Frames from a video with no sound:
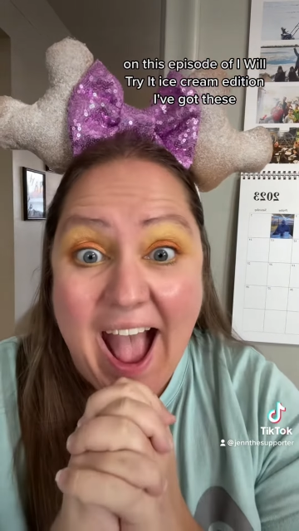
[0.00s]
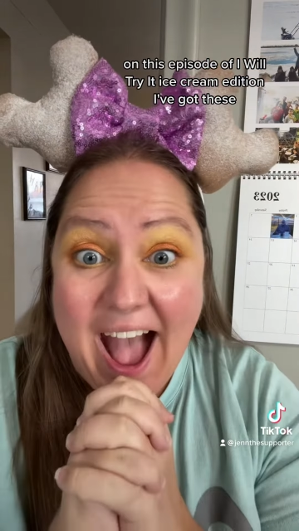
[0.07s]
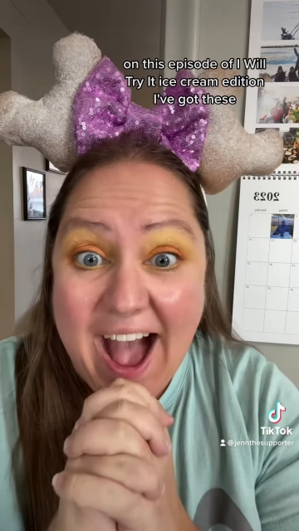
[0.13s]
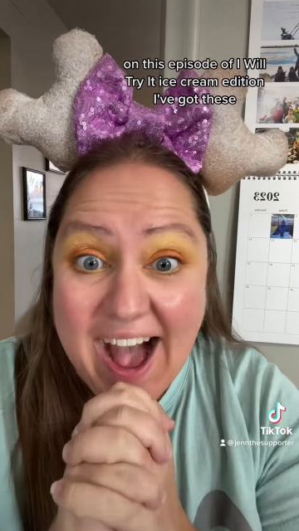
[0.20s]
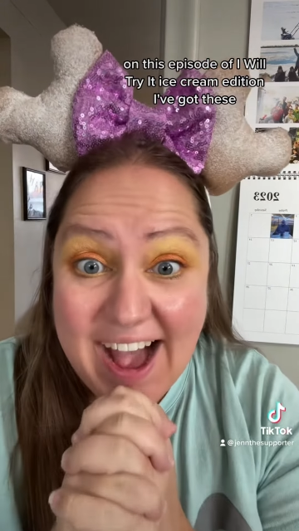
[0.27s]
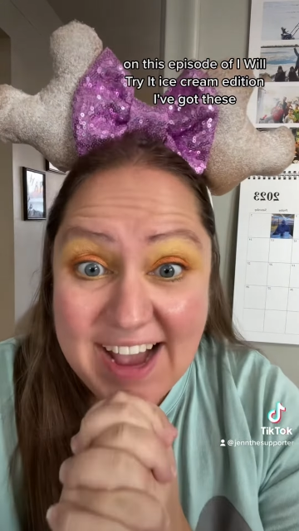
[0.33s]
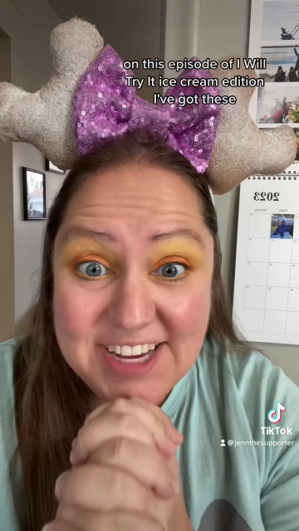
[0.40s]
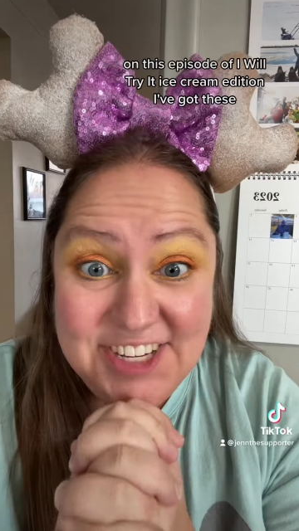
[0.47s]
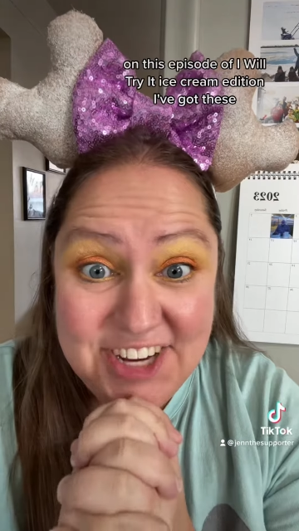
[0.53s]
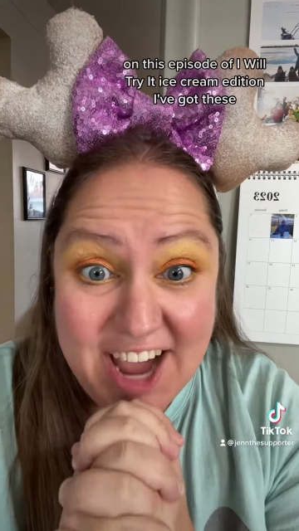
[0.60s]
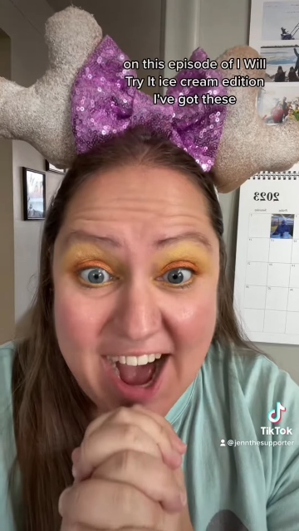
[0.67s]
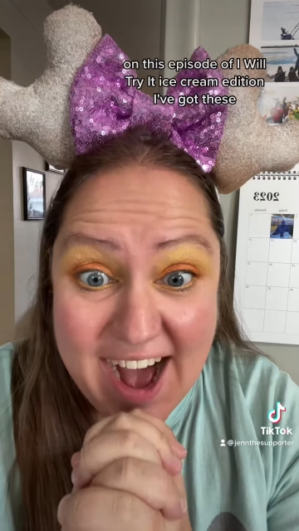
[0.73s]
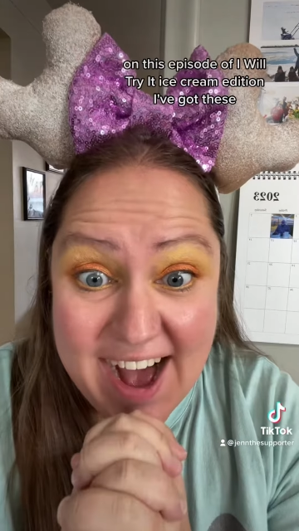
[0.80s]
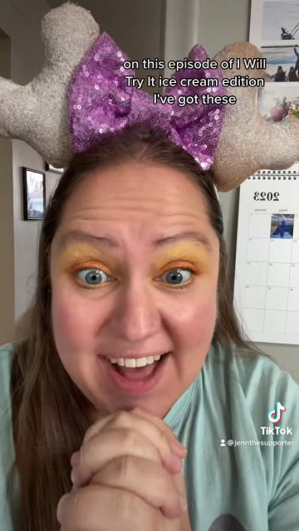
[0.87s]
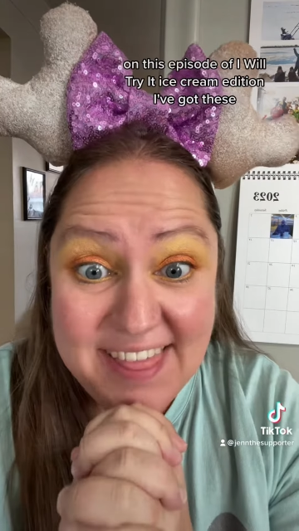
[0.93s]
I
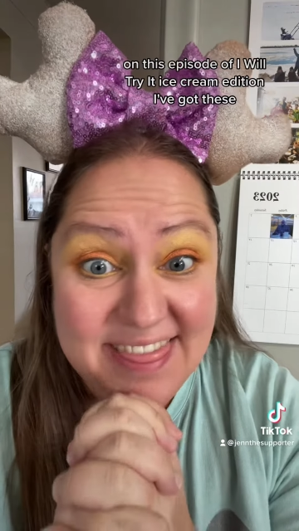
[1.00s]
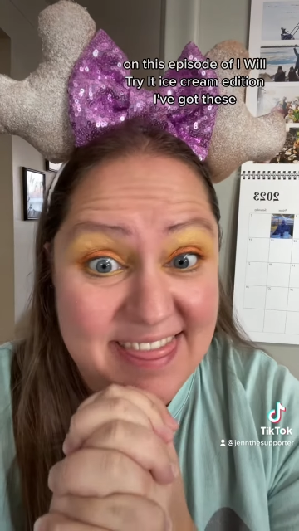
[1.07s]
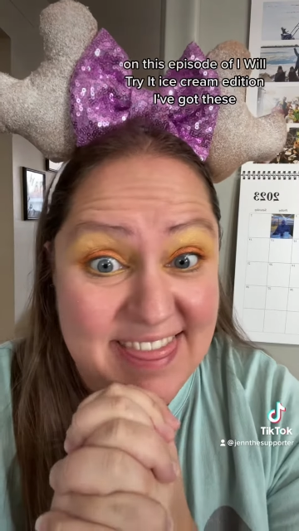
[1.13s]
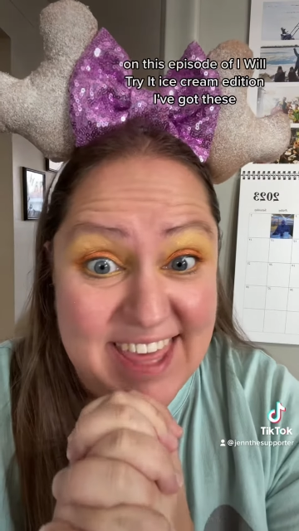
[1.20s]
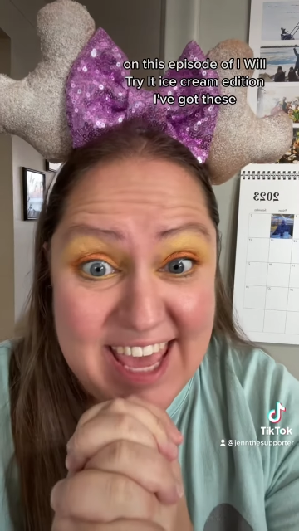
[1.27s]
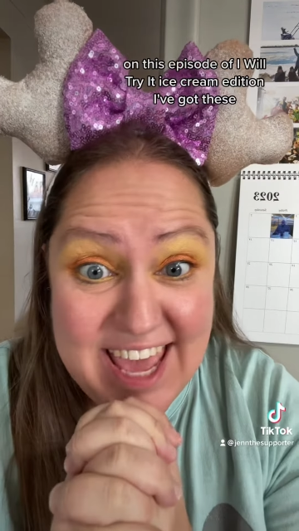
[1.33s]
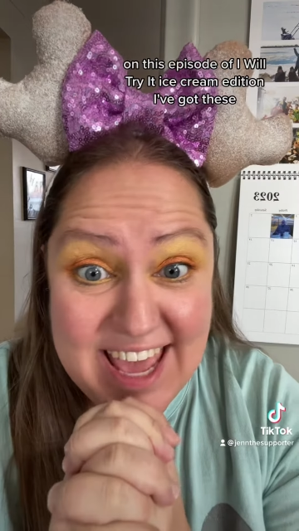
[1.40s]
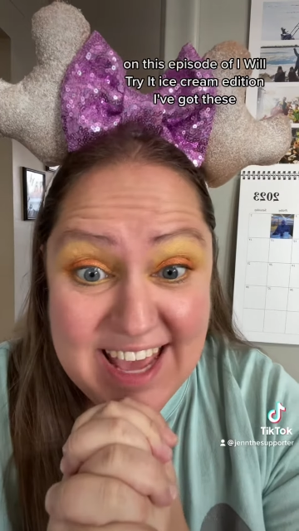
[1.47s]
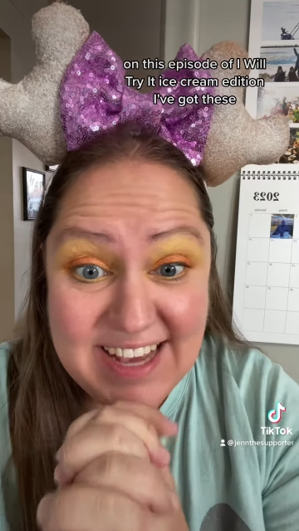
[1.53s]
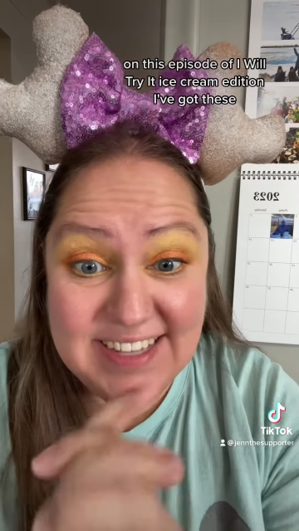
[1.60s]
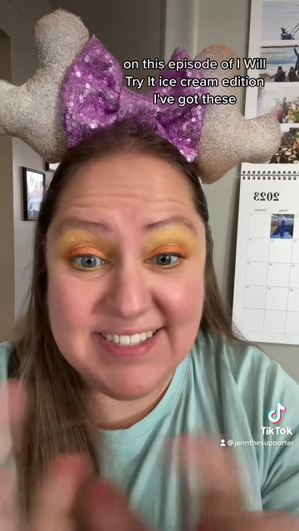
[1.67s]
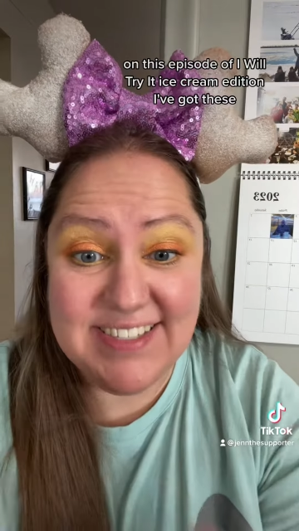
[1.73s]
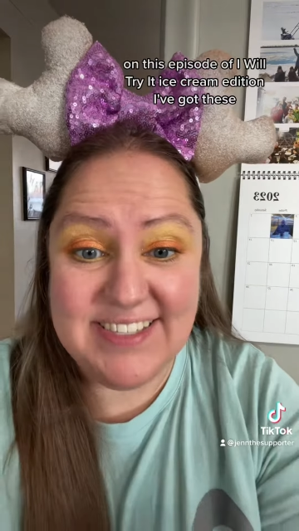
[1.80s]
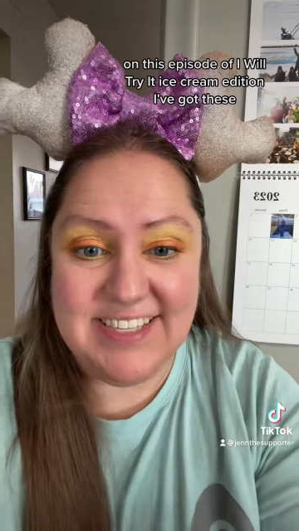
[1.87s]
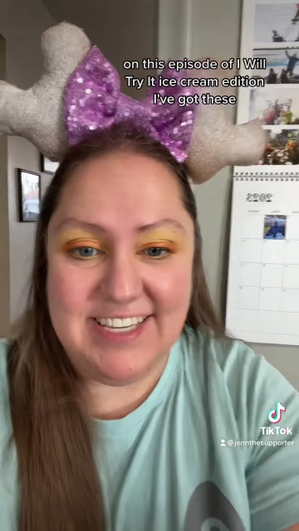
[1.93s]
got
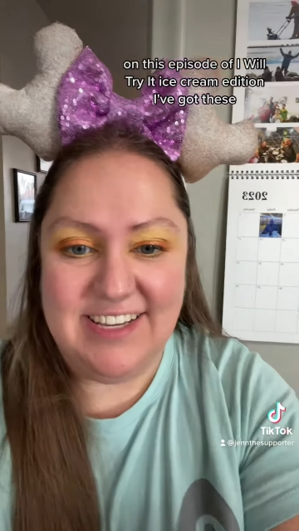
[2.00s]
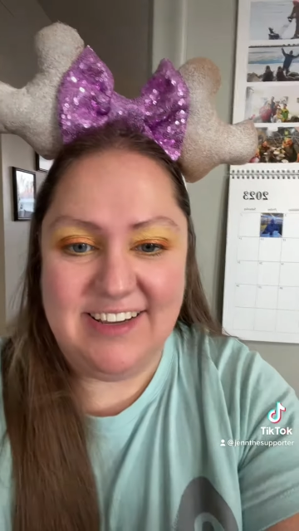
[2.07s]
these.